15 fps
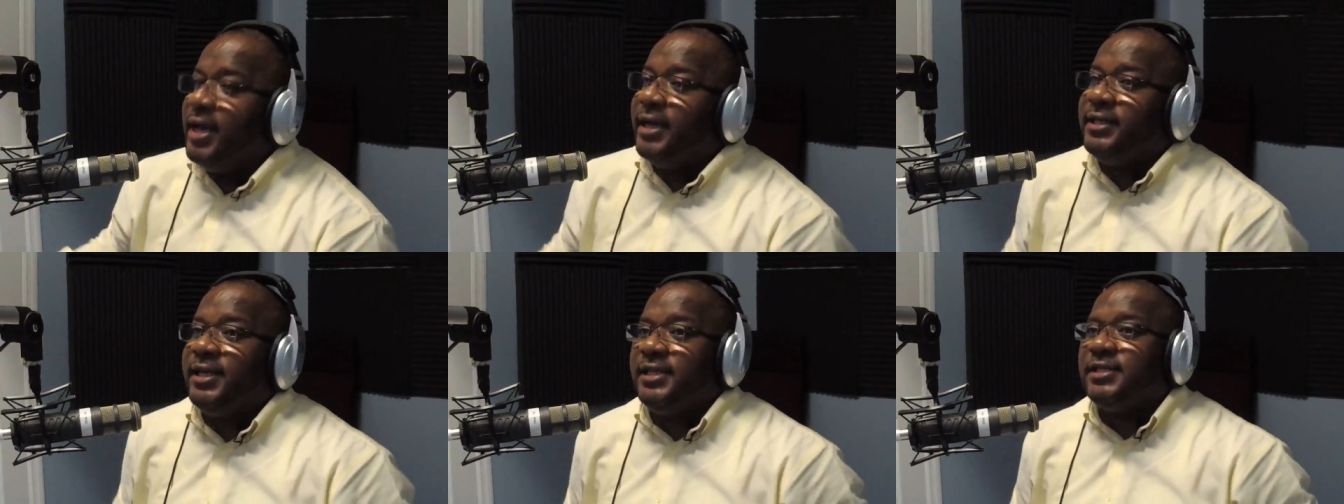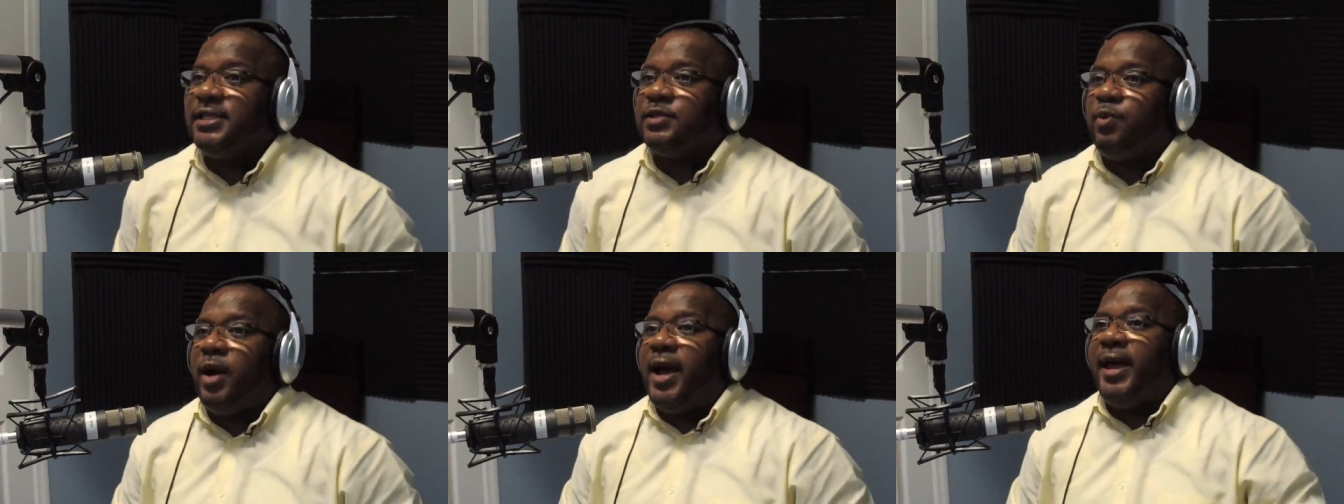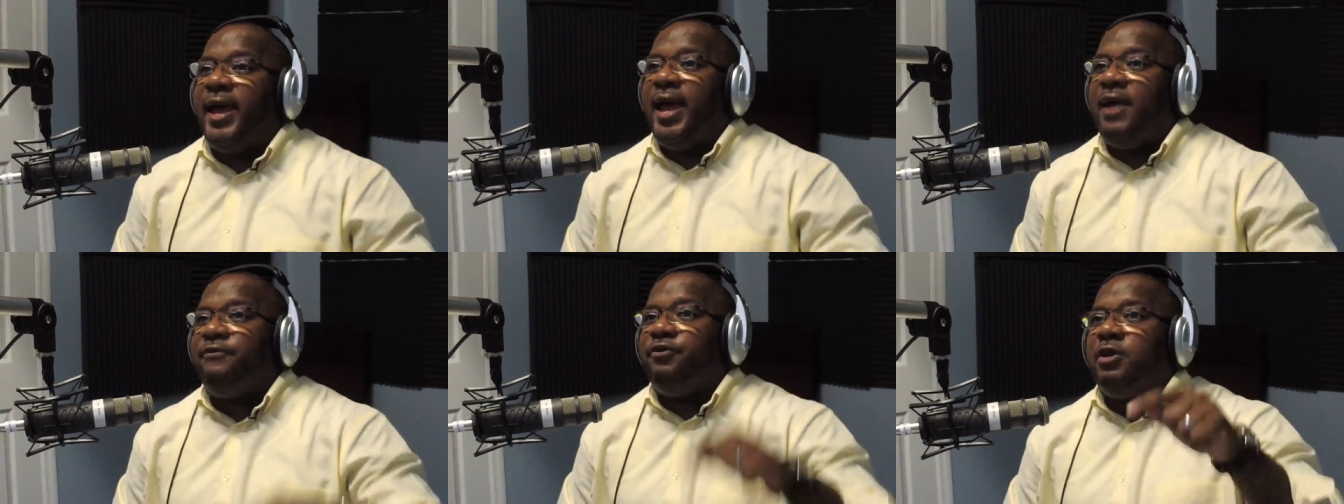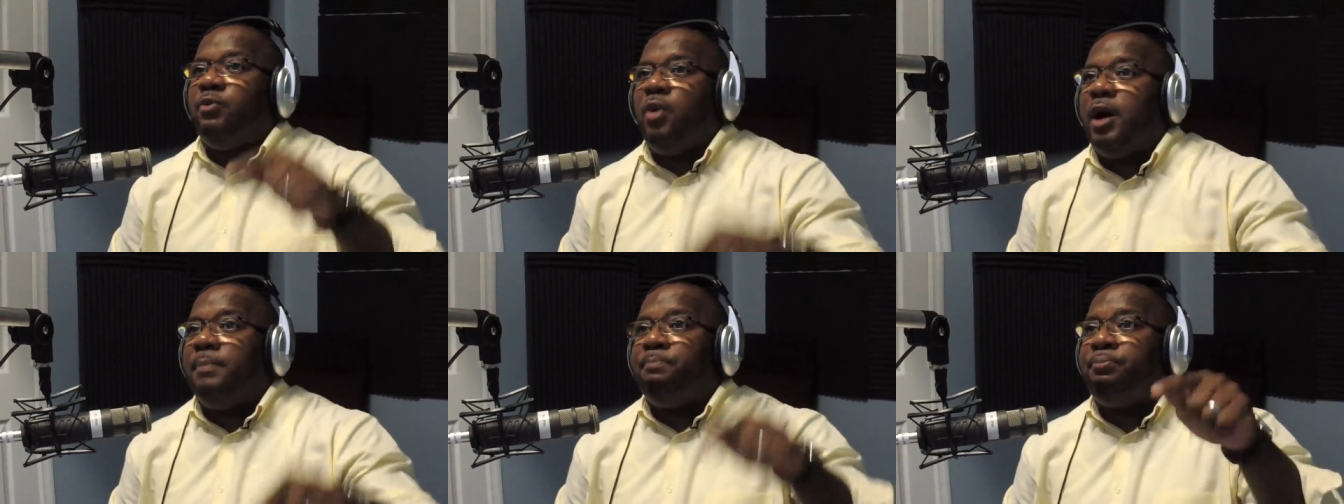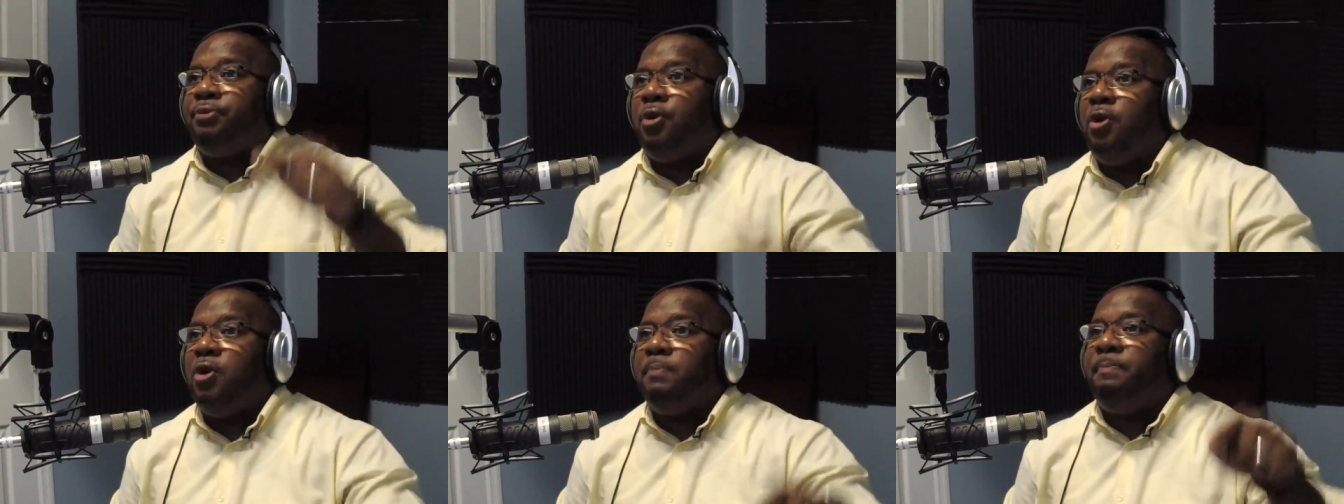This is why everyone
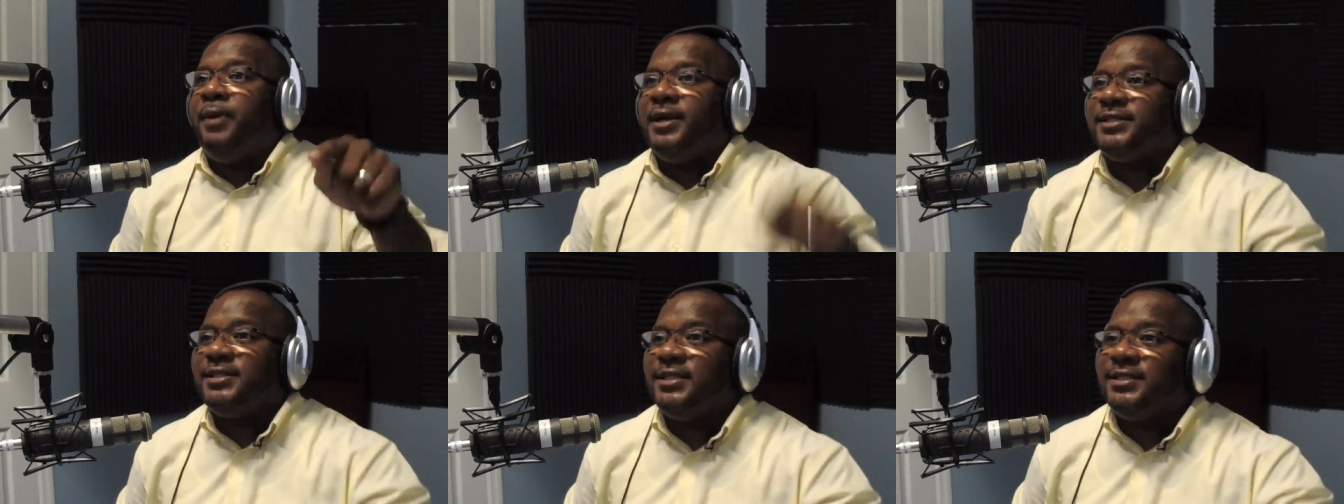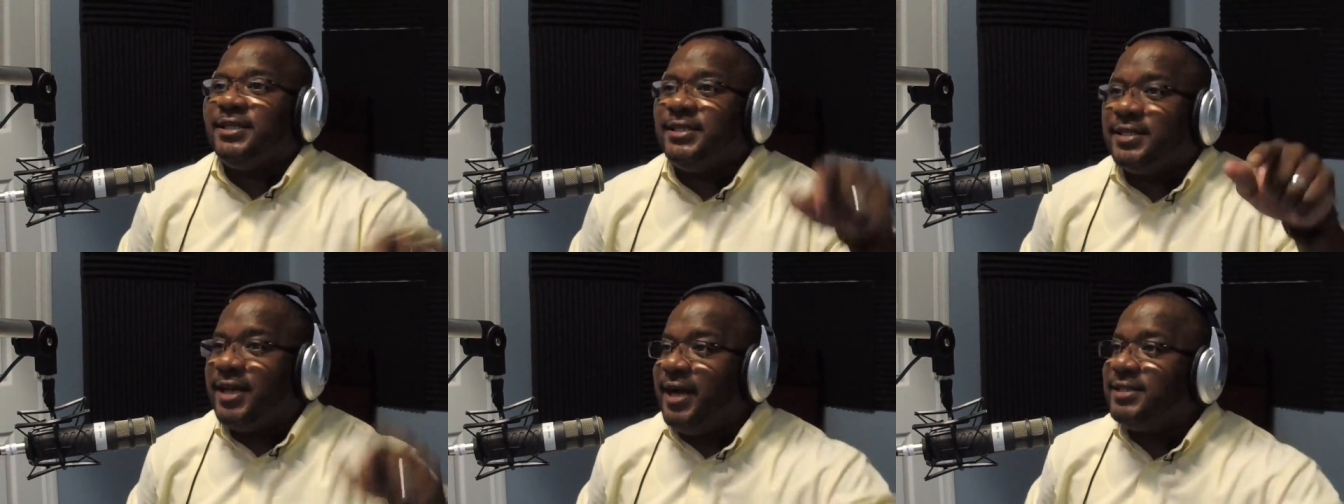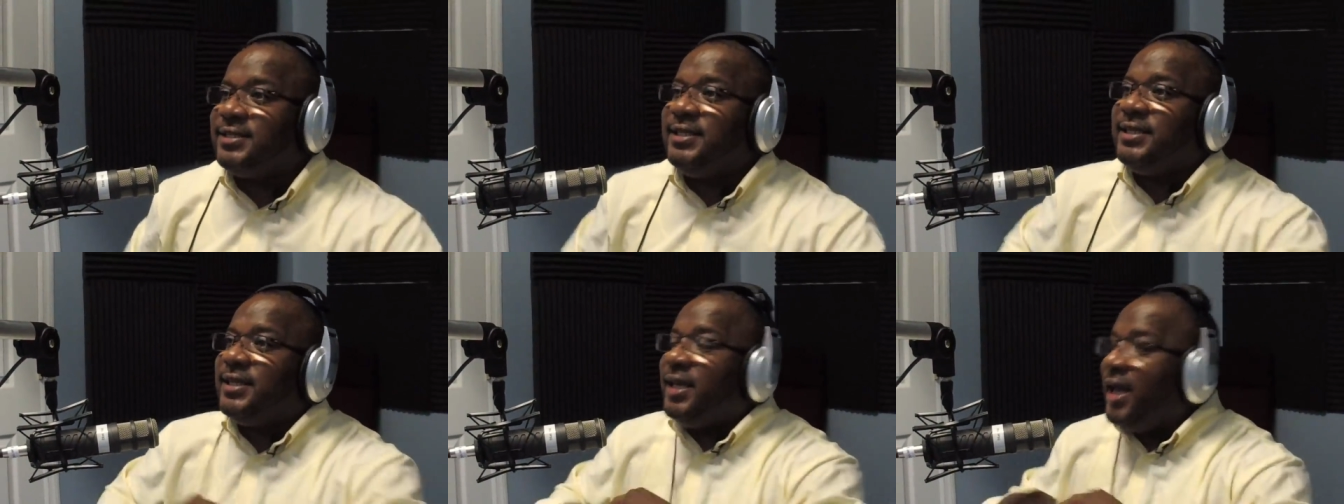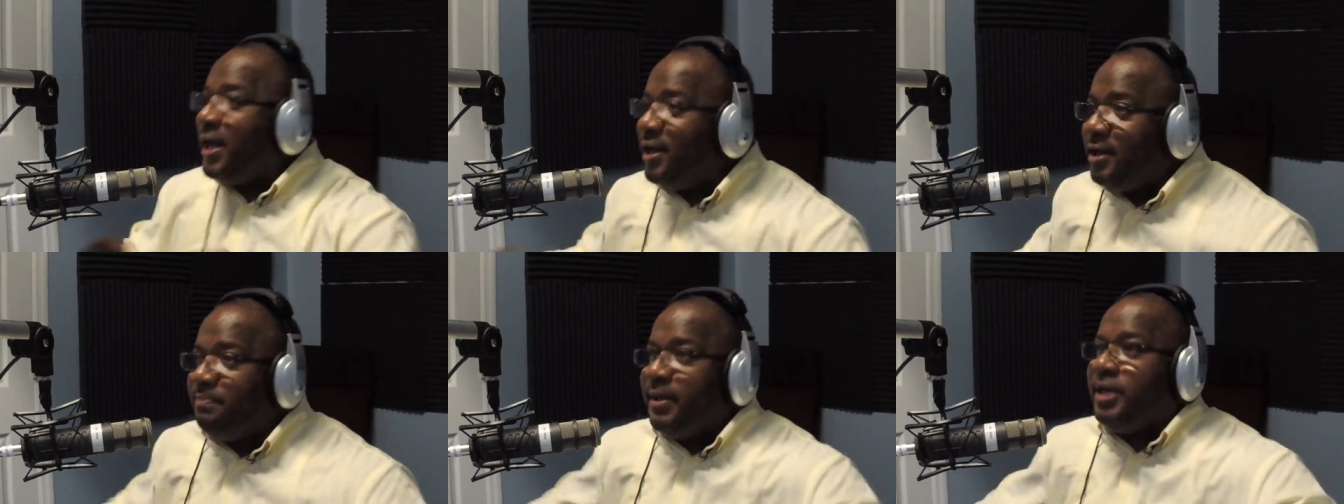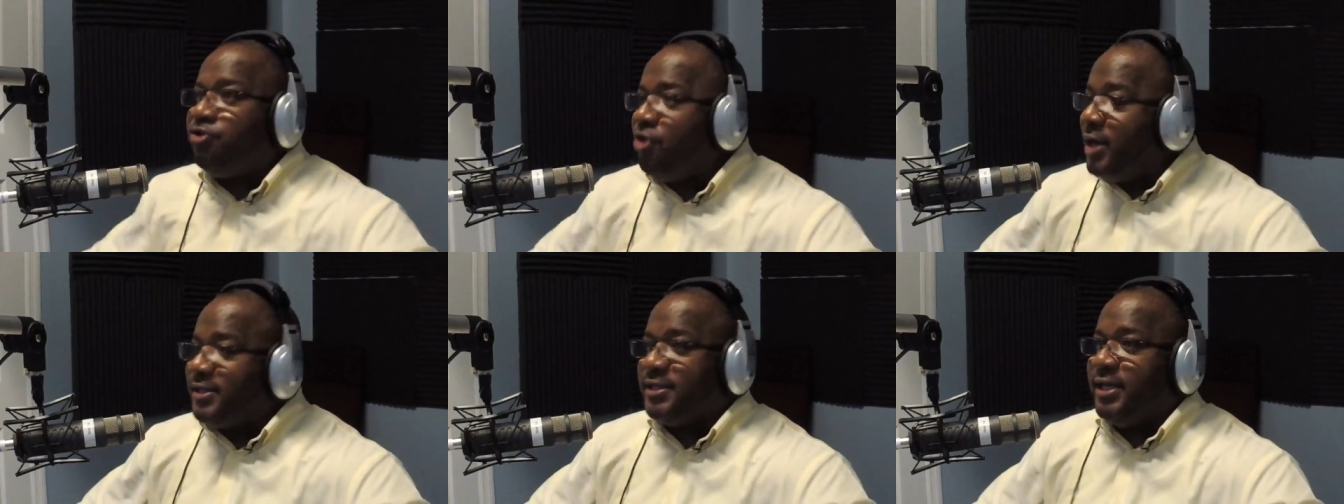broke, busted, disgusted cannot be
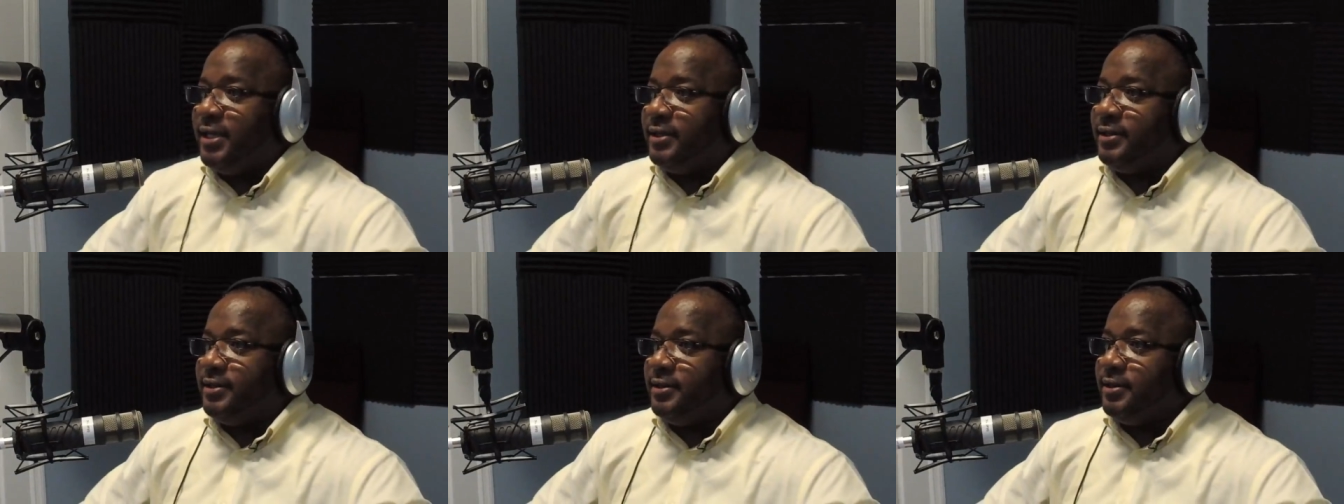trusted.